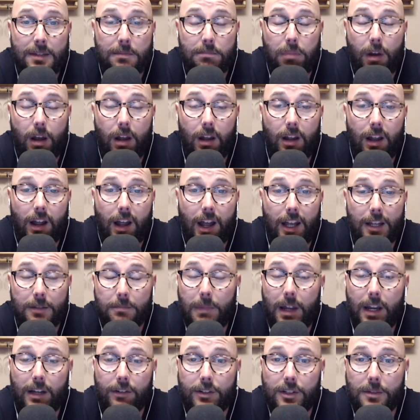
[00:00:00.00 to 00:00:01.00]
but I
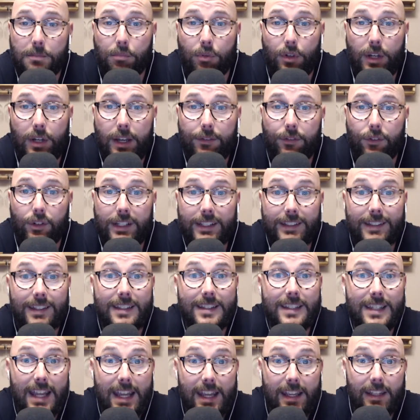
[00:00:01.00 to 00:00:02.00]
admire his bravery to
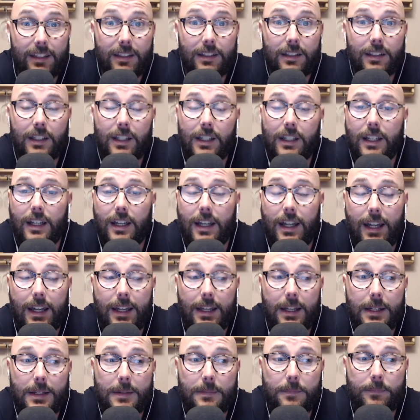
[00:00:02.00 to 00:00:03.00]
say it.
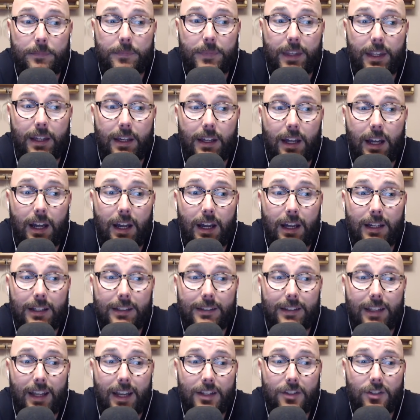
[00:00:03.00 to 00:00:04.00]

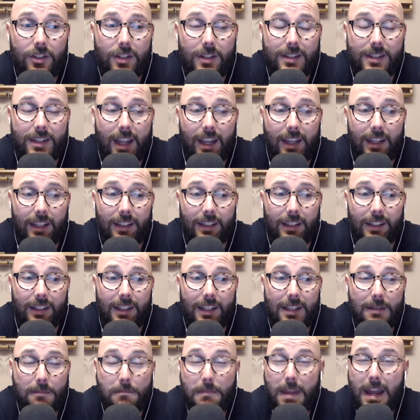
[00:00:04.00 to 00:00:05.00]
And I just think
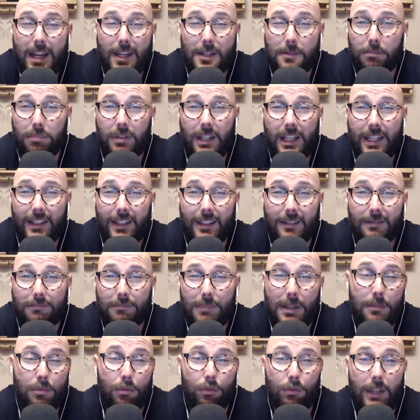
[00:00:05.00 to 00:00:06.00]
he makes blading,
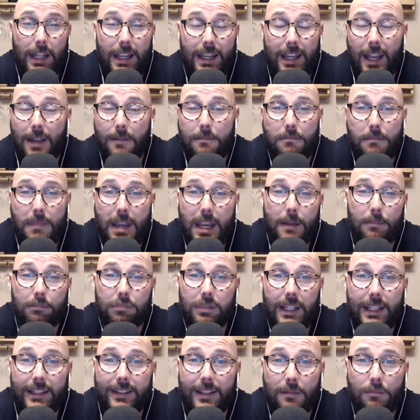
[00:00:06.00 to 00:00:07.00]
people like him make
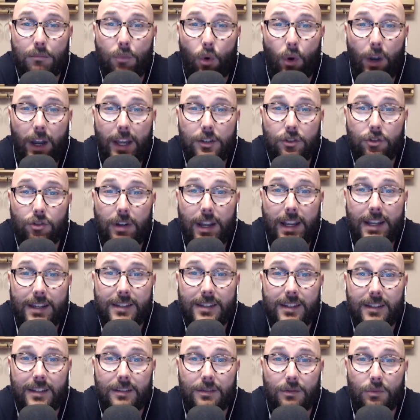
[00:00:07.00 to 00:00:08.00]
blading more
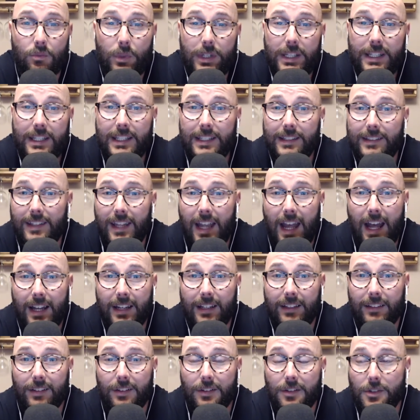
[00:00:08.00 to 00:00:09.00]
interesting. We need
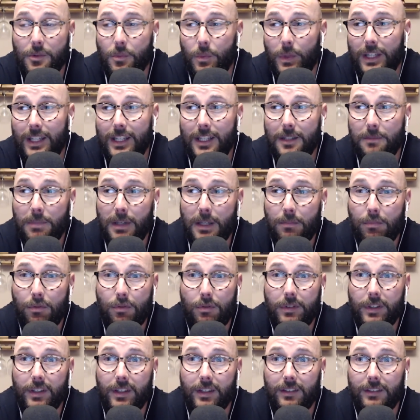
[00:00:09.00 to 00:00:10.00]
characters. We need
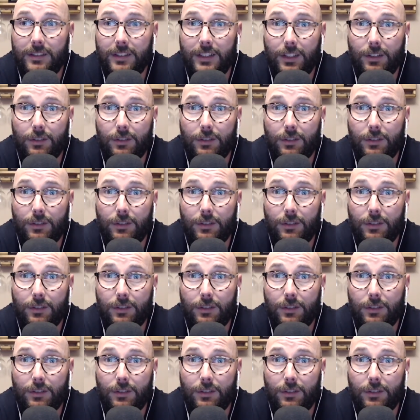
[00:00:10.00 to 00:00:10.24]
people that,